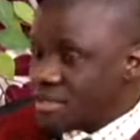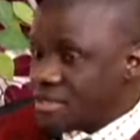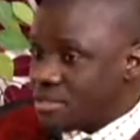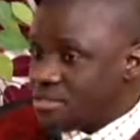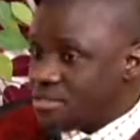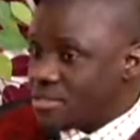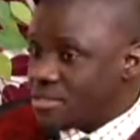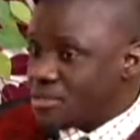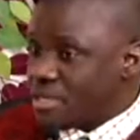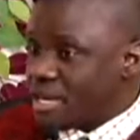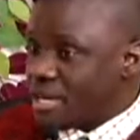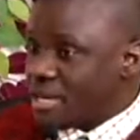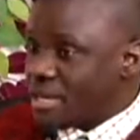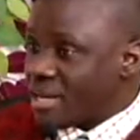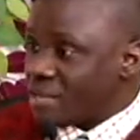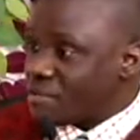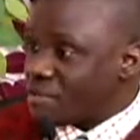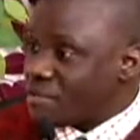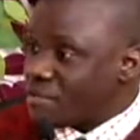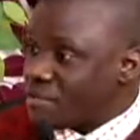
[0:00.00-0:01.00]
So that
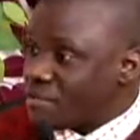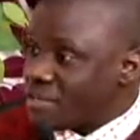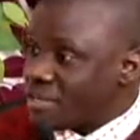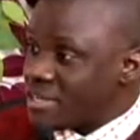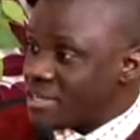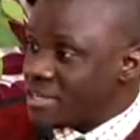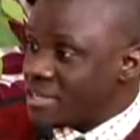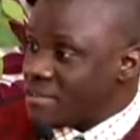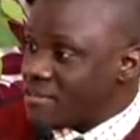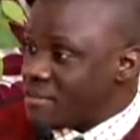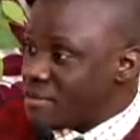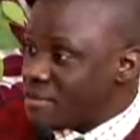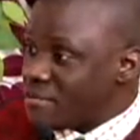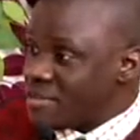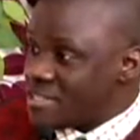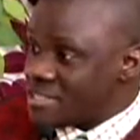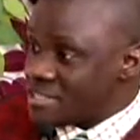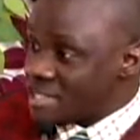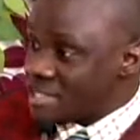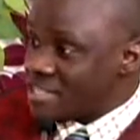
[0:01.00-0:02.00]
kind of gave them
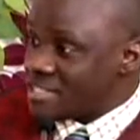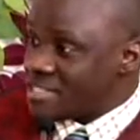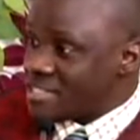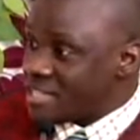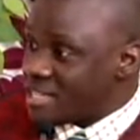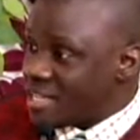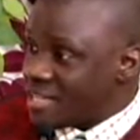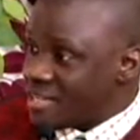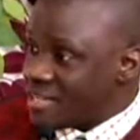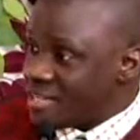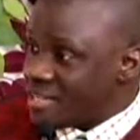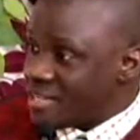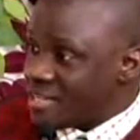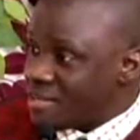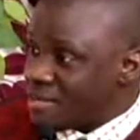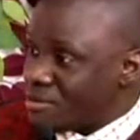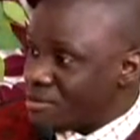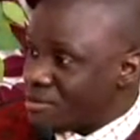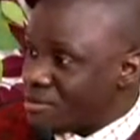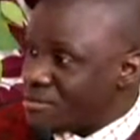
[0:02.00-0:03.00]
the sense that,
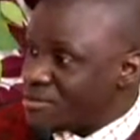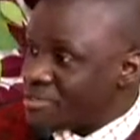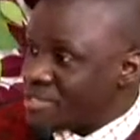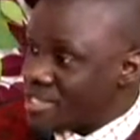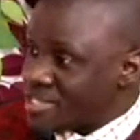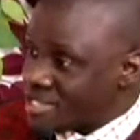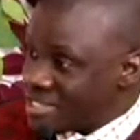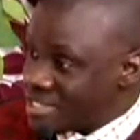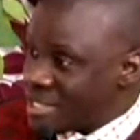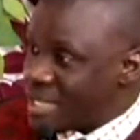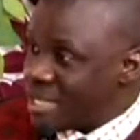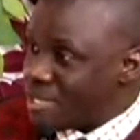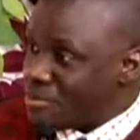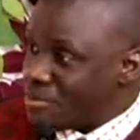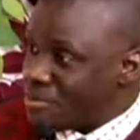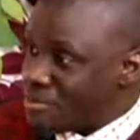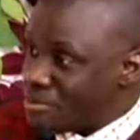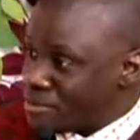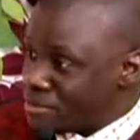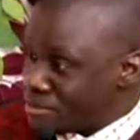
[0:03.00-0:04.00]
oh, this guy
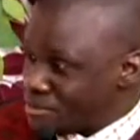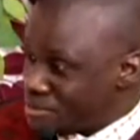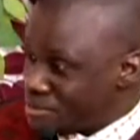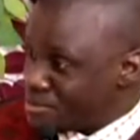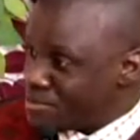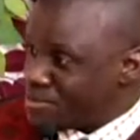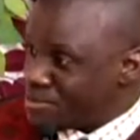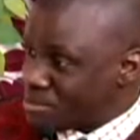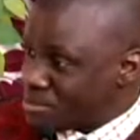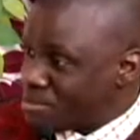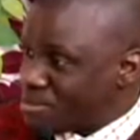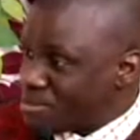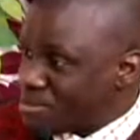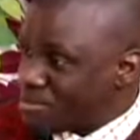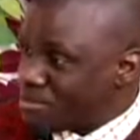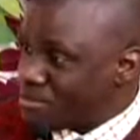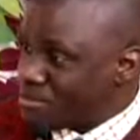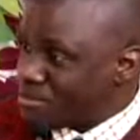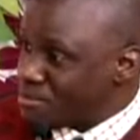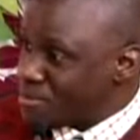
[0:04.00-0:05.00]
was
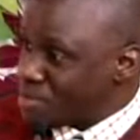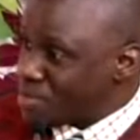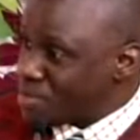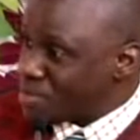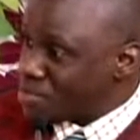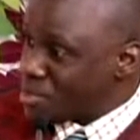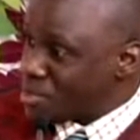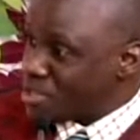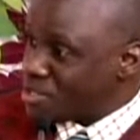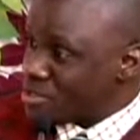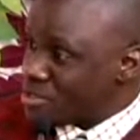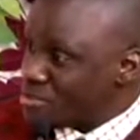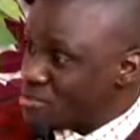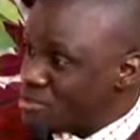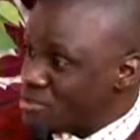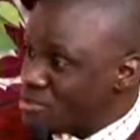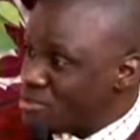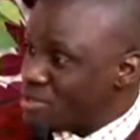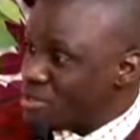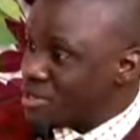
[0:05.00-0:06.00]
trying to
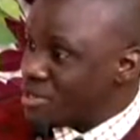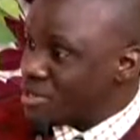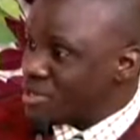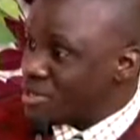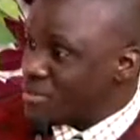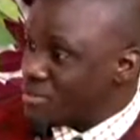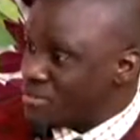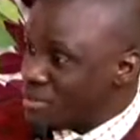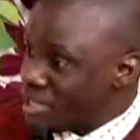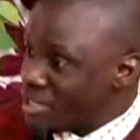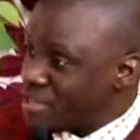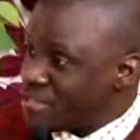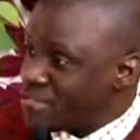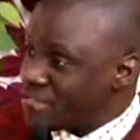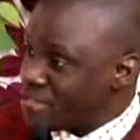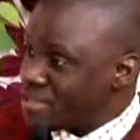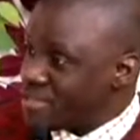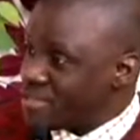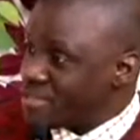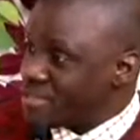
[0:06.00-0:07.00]
do a better
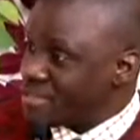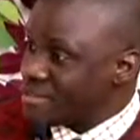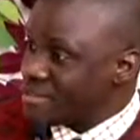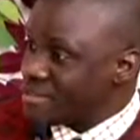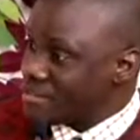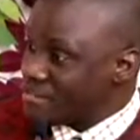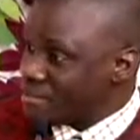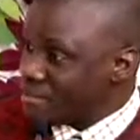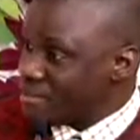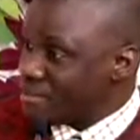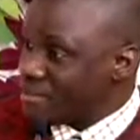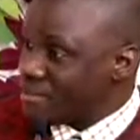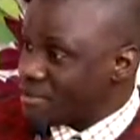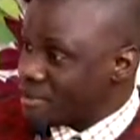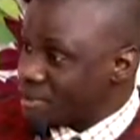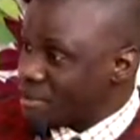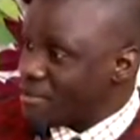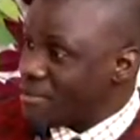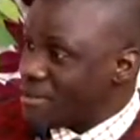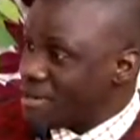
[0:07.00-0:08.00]
thing for
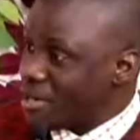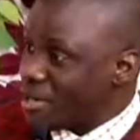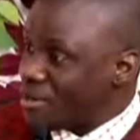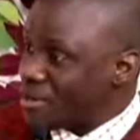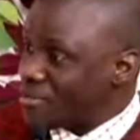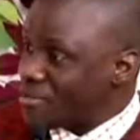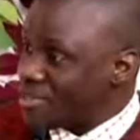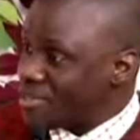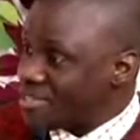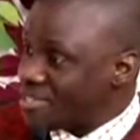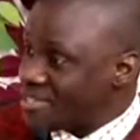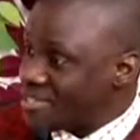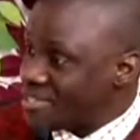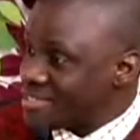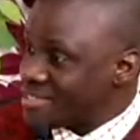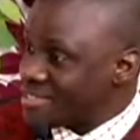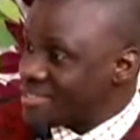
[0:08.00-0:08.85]
our countries.